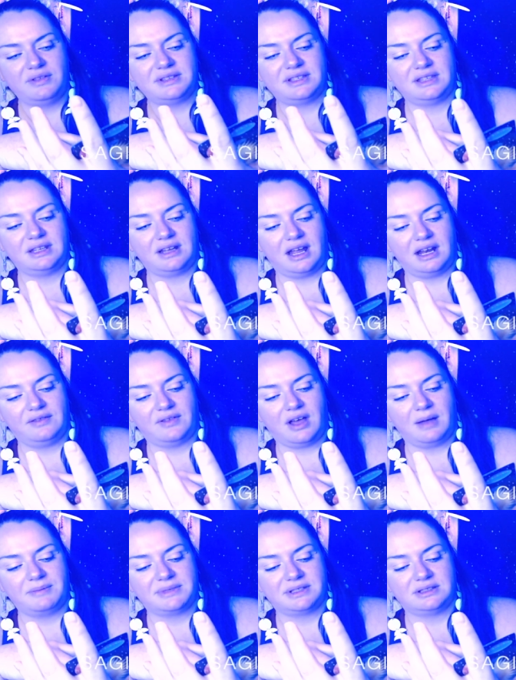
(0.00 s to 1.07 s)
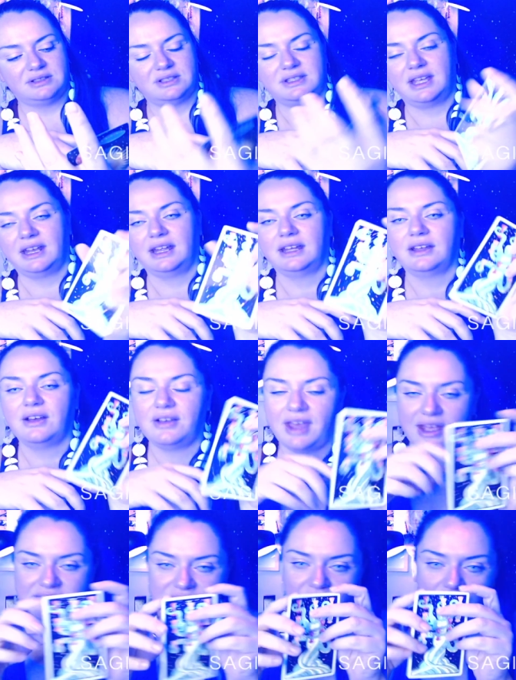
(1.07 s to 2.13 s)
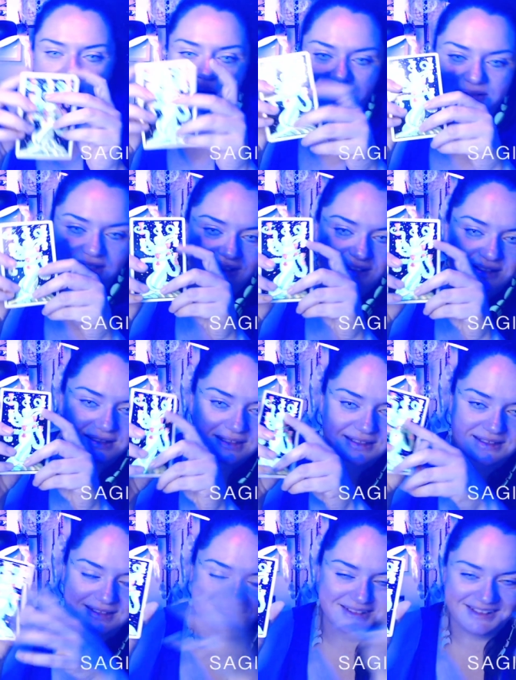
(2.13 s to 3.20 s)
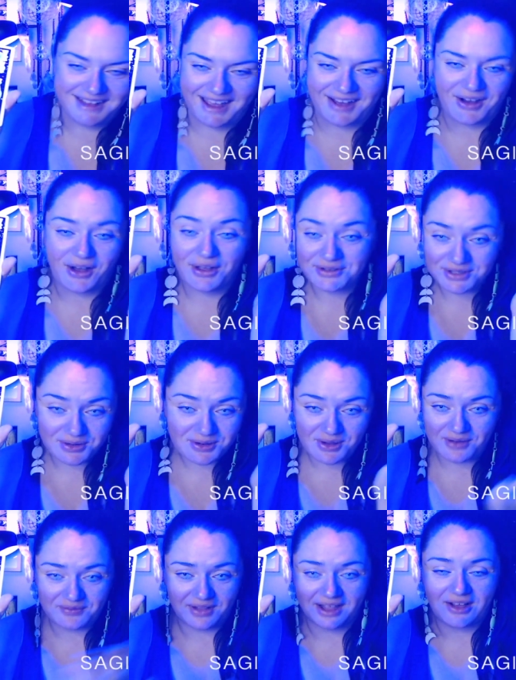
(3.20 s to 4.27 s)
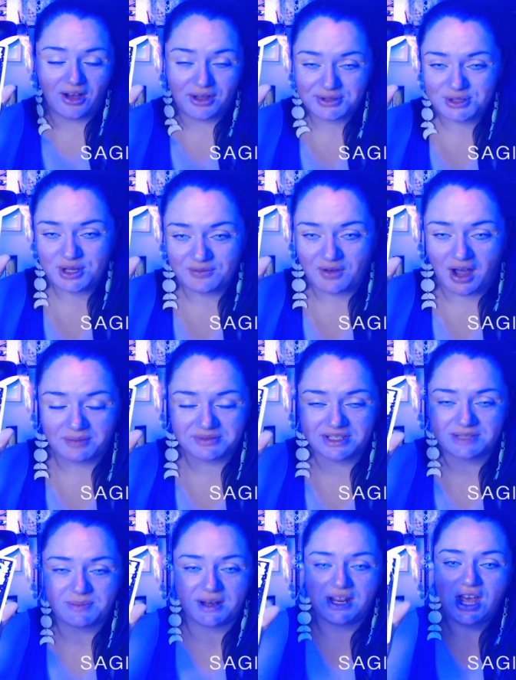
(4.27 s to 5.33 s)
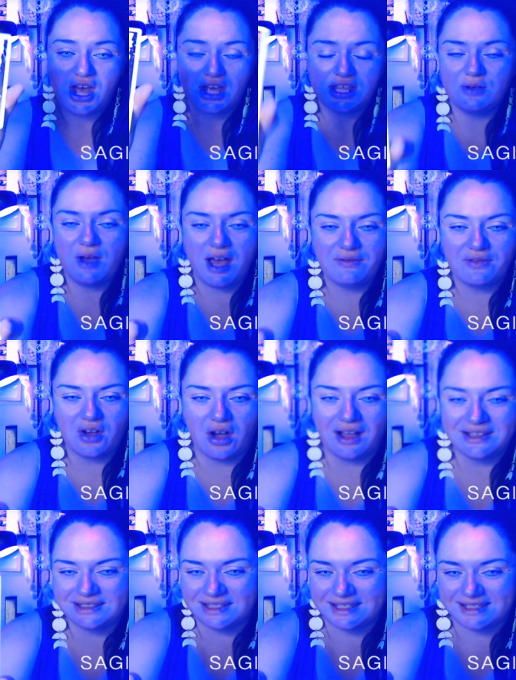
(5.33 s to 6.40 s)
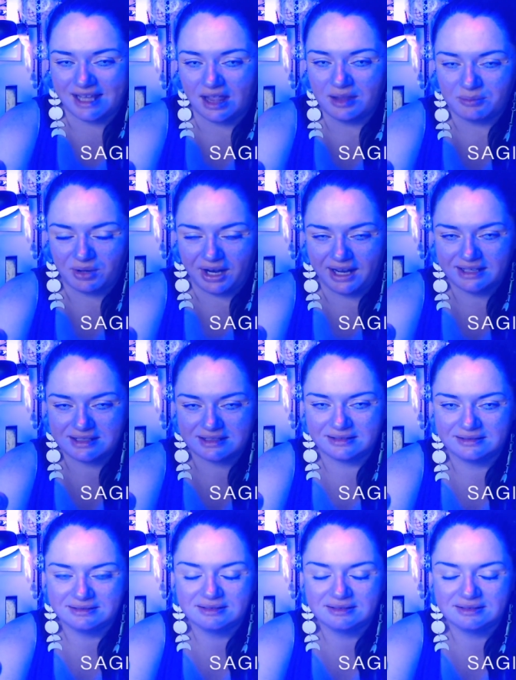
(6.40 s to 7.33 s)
Nine of Cups. Just kidding. Okay, so options. Yeah, also you have options, but you have cause to celebrate.